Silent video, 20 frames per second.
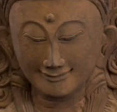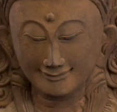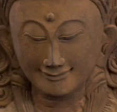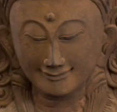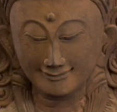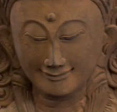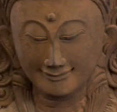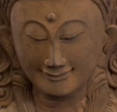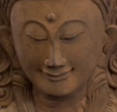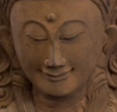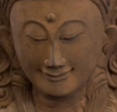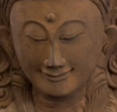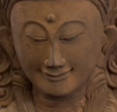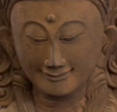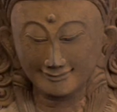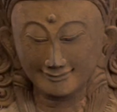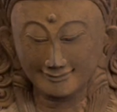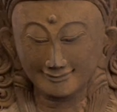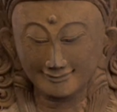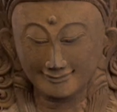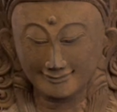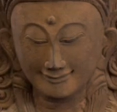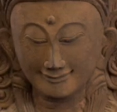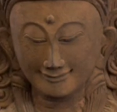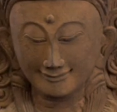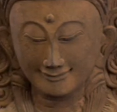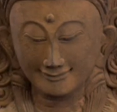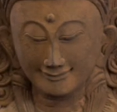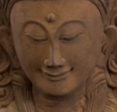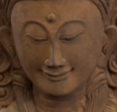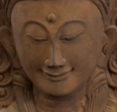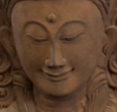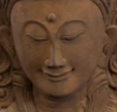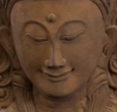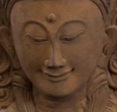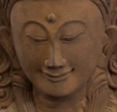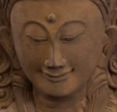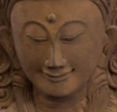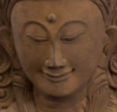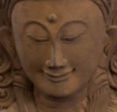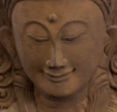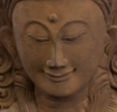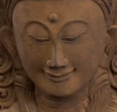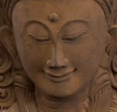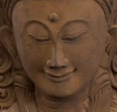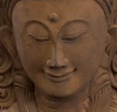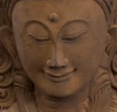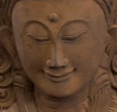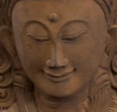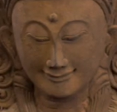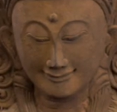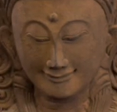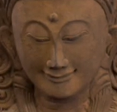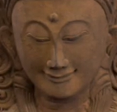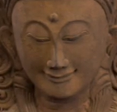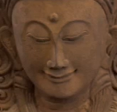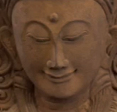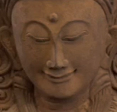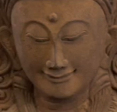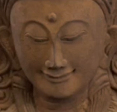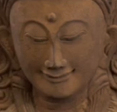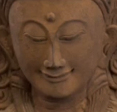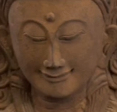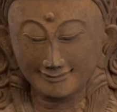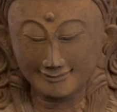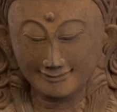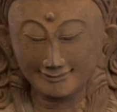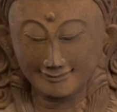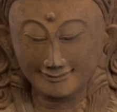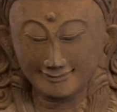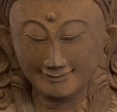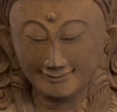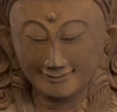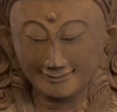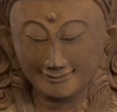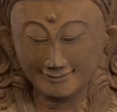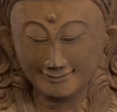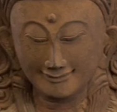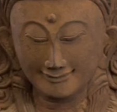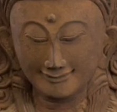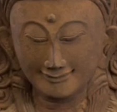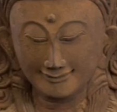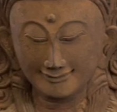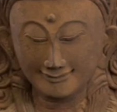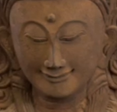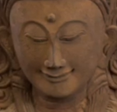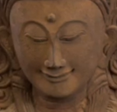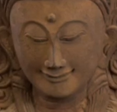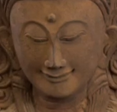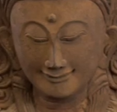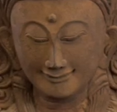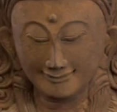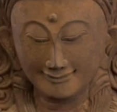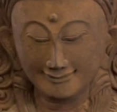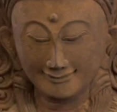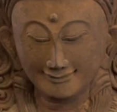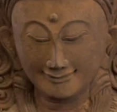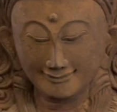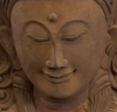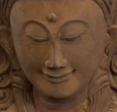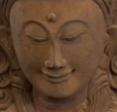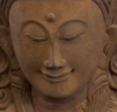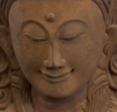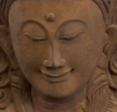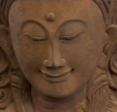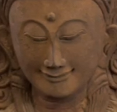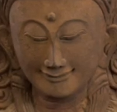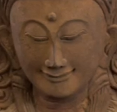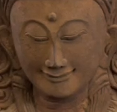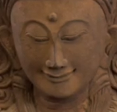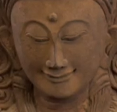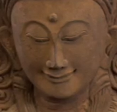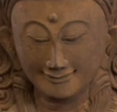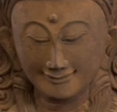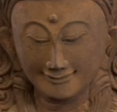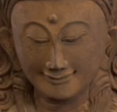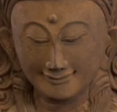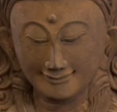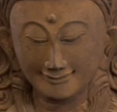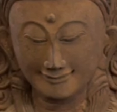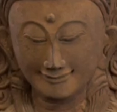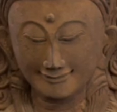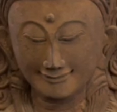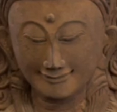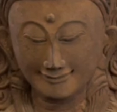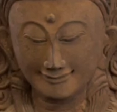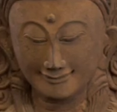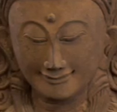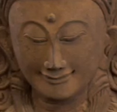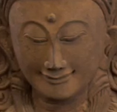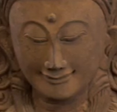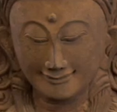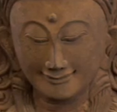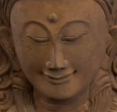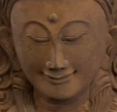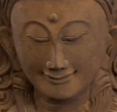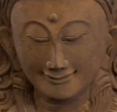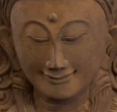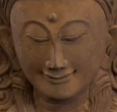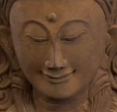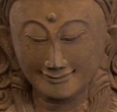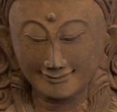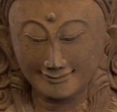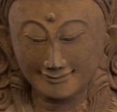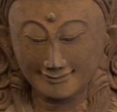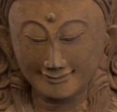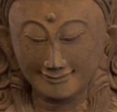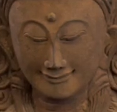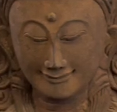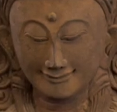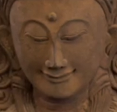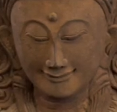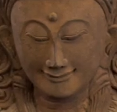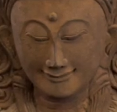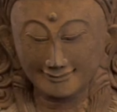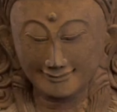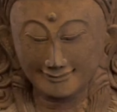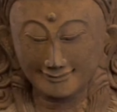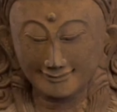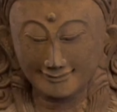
The person shown says nothing.